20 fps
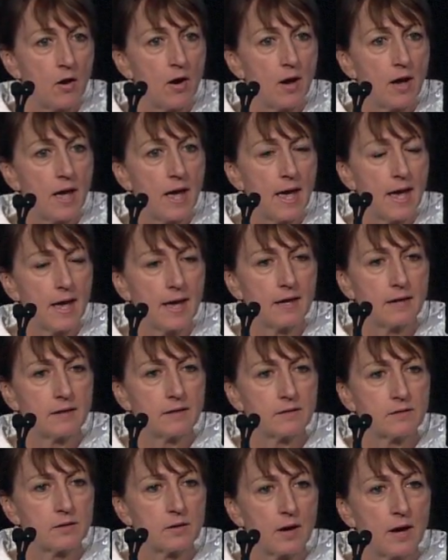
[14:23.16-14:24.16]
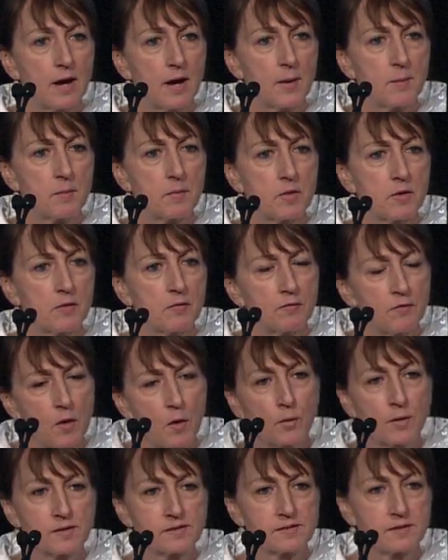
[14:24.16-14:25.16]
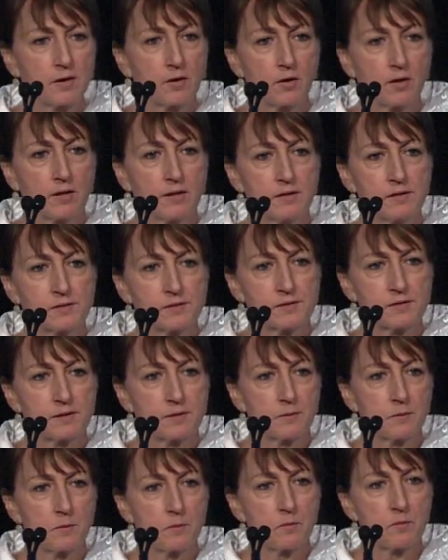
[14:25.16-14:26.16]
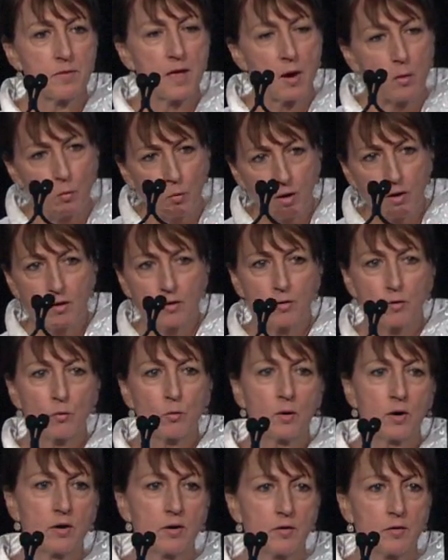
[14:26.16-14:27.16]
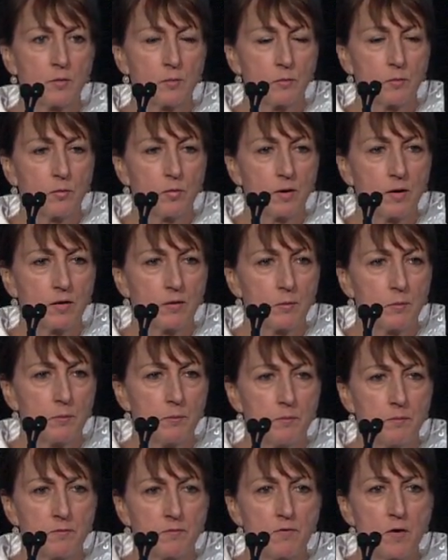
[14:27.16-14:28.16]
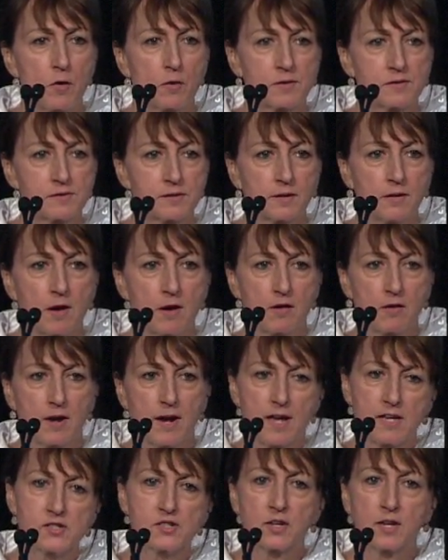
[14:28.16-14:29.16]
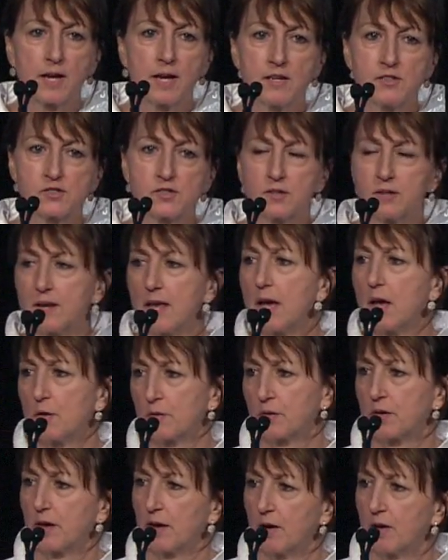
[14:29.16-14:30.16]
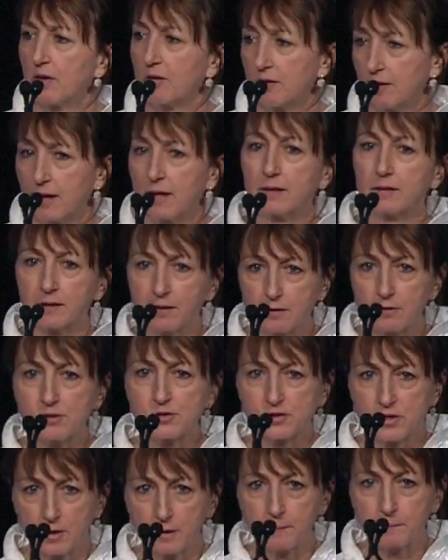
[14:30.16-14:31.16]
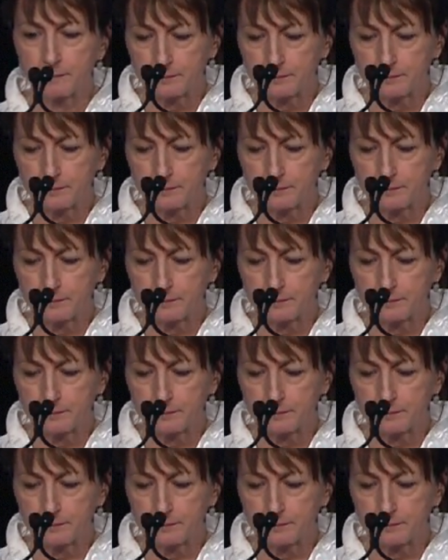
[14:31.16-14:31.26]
And the focus areas that we're focusing on are education, healthcare, and leadership.